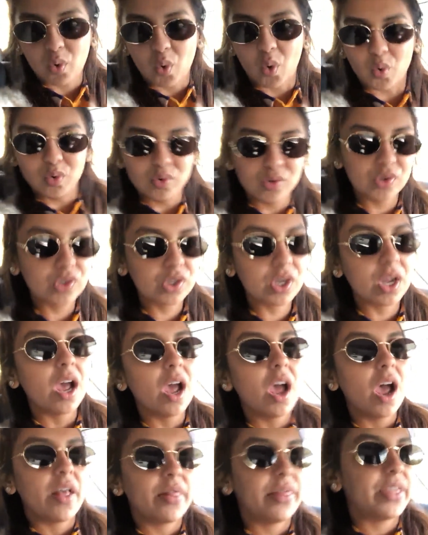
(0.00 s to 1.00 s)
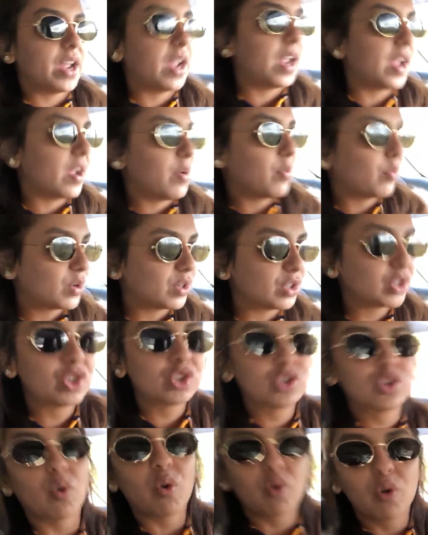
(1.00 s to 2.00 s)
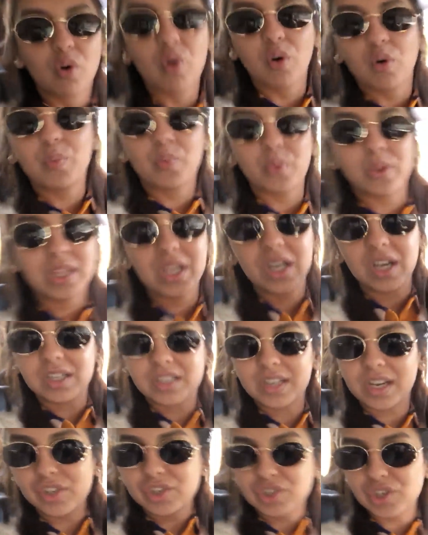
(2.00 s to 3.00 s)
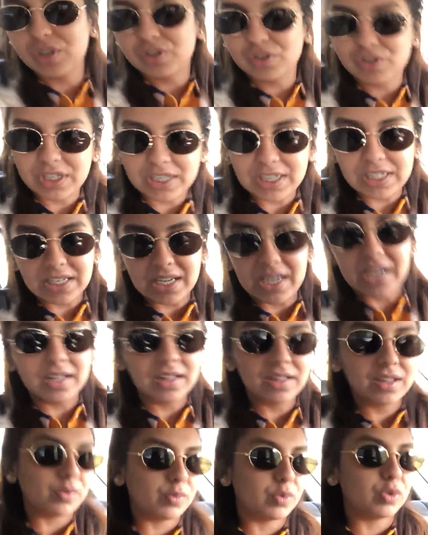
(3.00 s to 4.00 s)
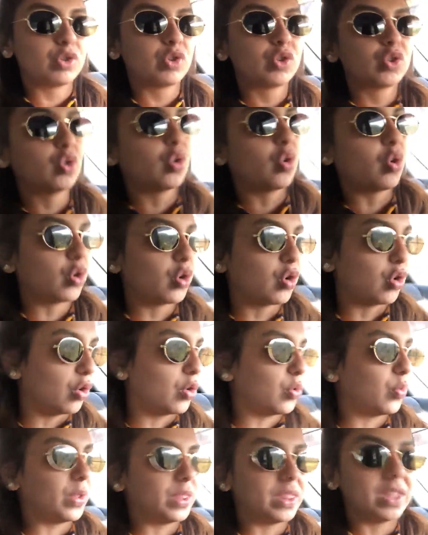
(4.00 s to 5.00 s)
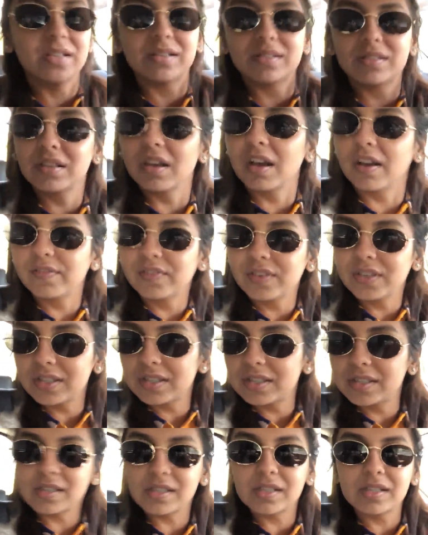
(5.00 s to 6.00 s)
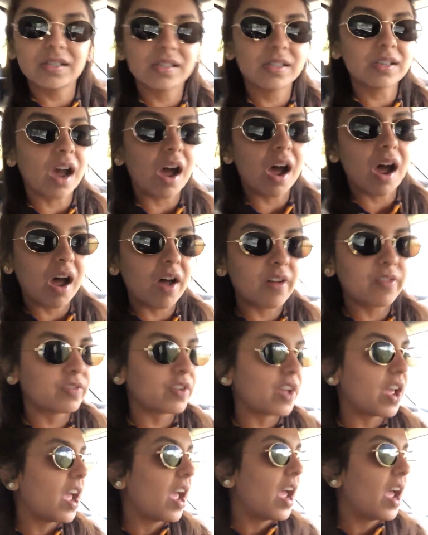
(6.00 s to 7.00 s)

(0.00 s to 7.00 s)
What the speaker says: host. They were so good with the attention to detail. They were so good with their service, the staff.